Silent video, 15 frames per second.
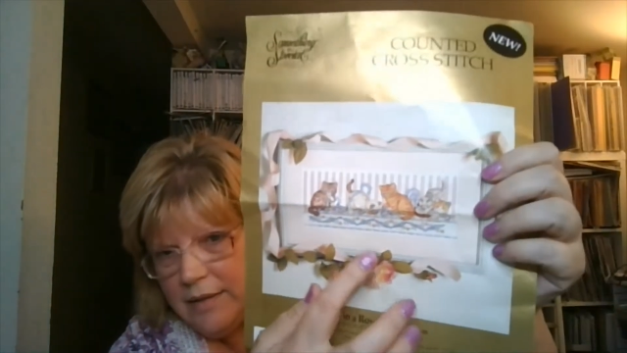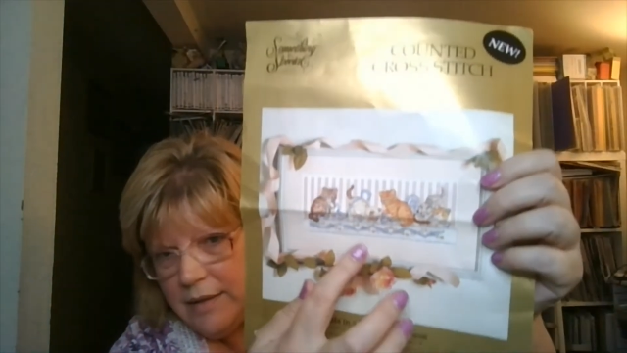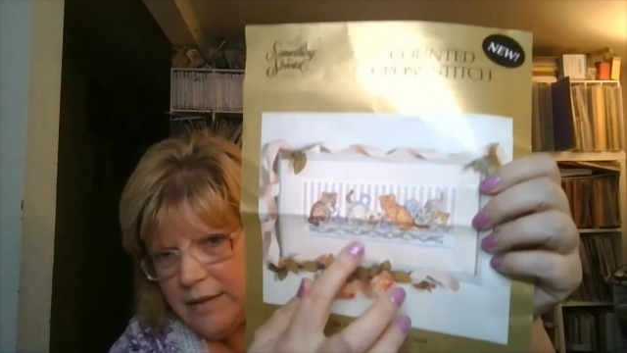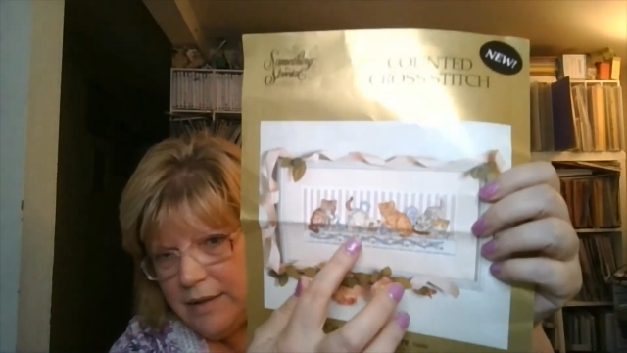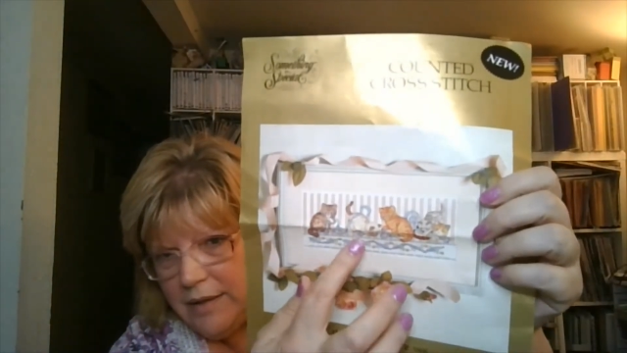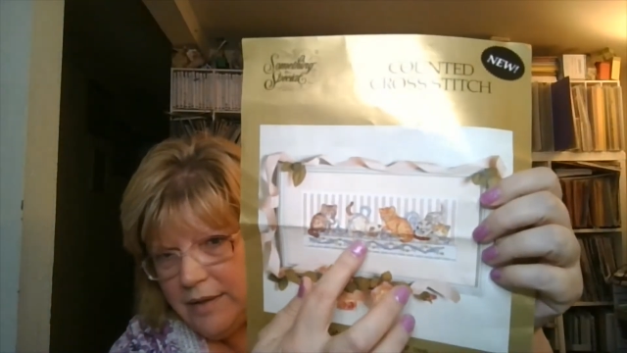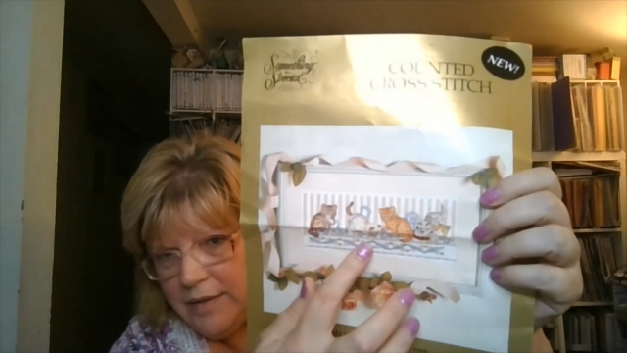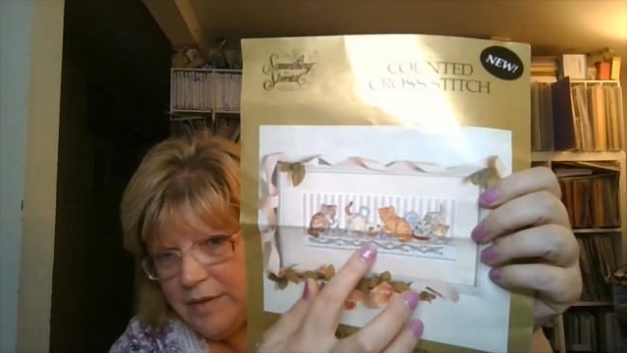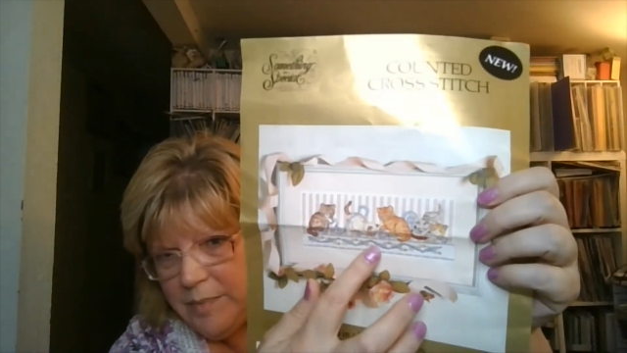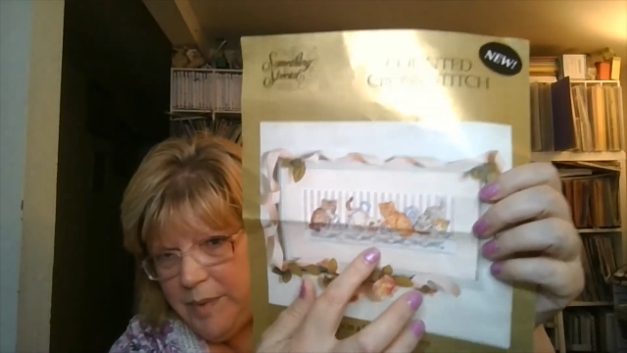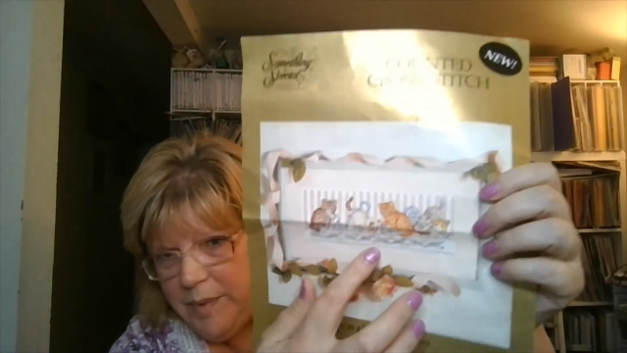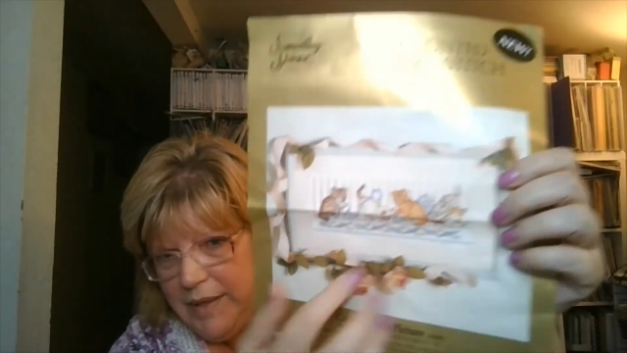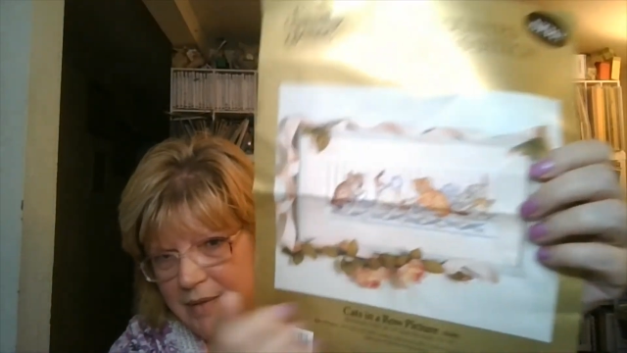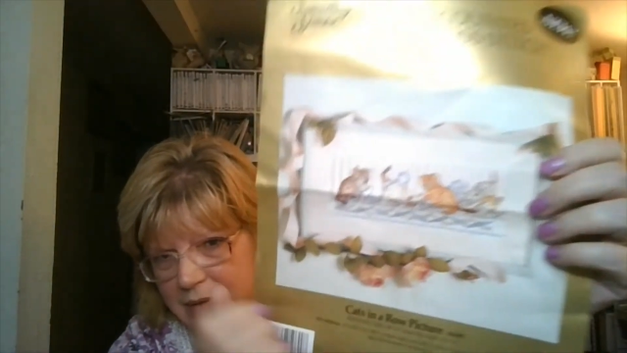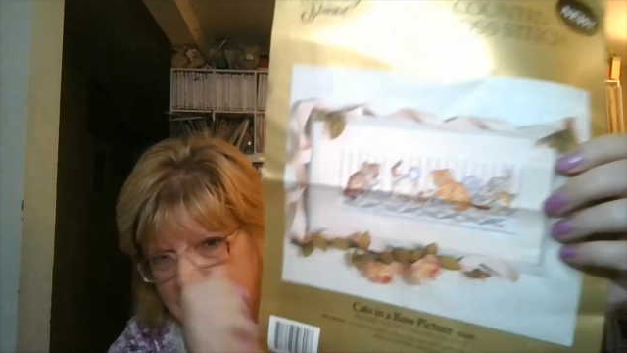little
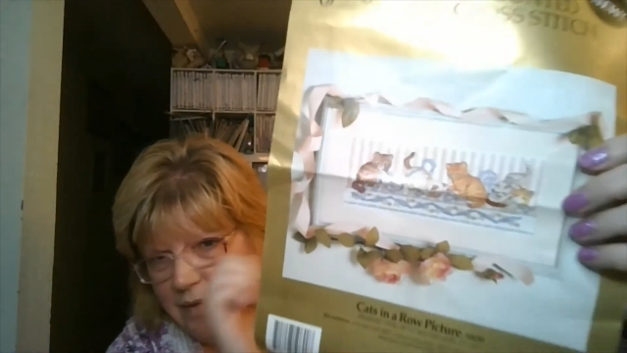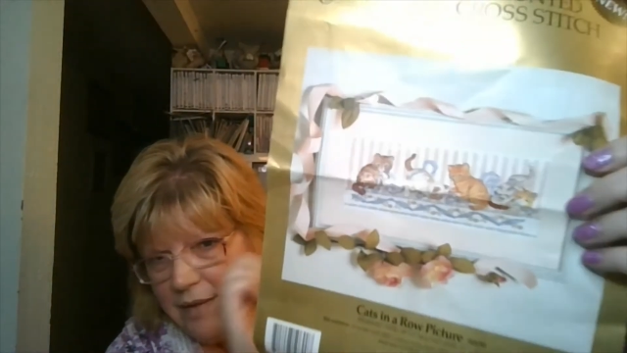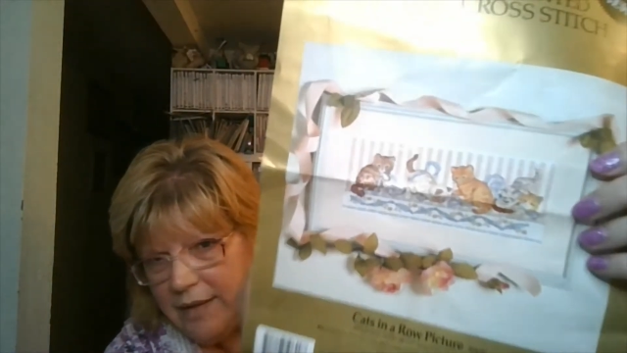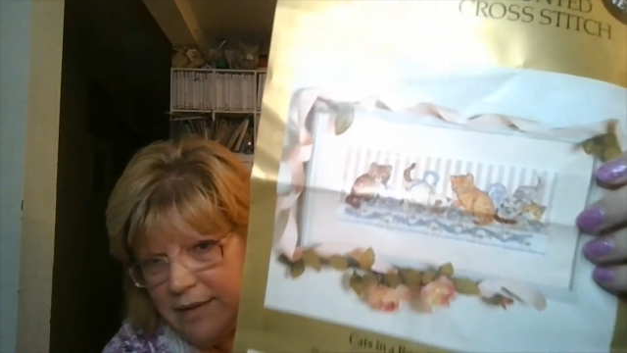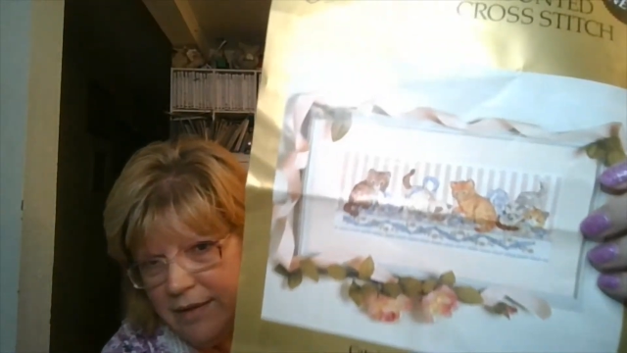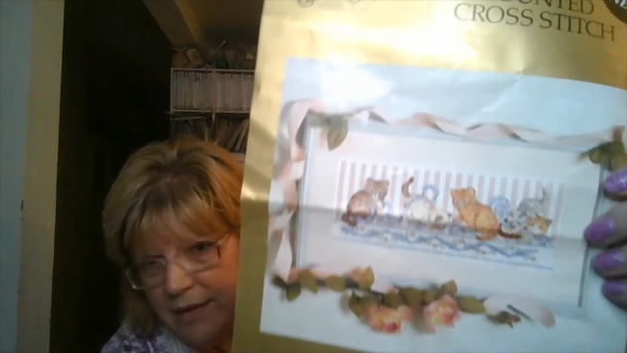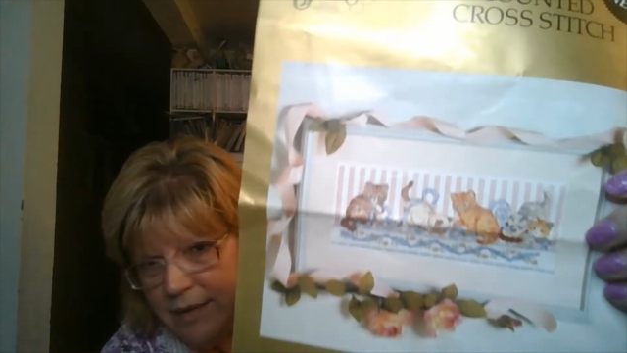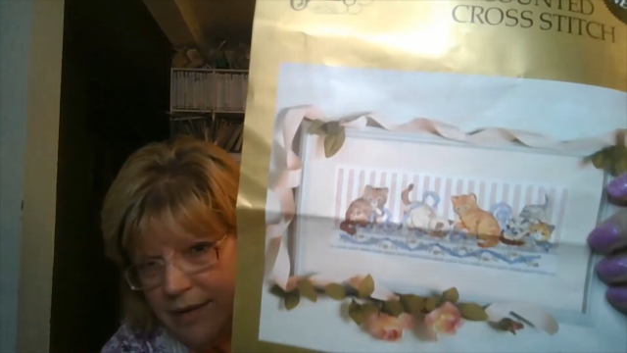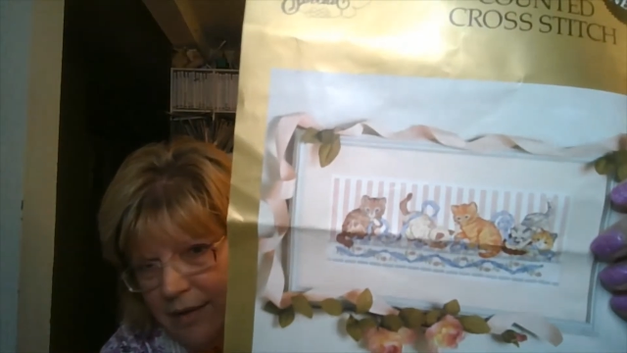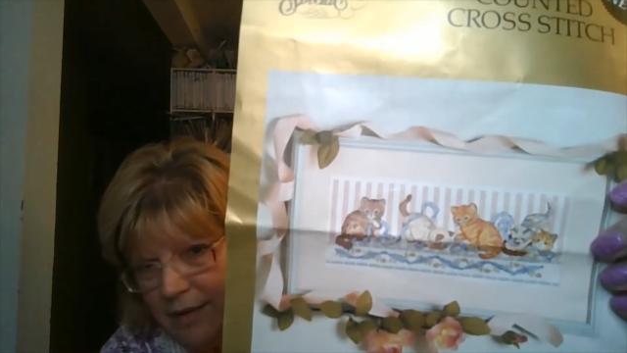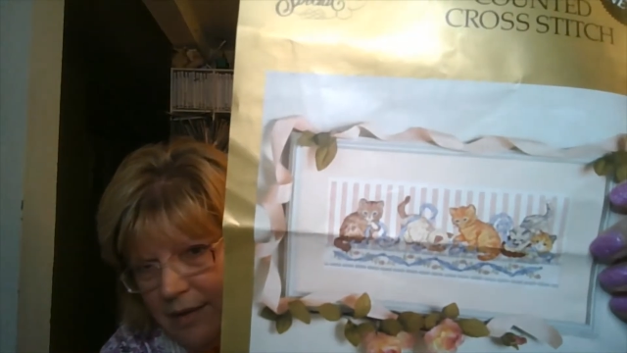spaces is.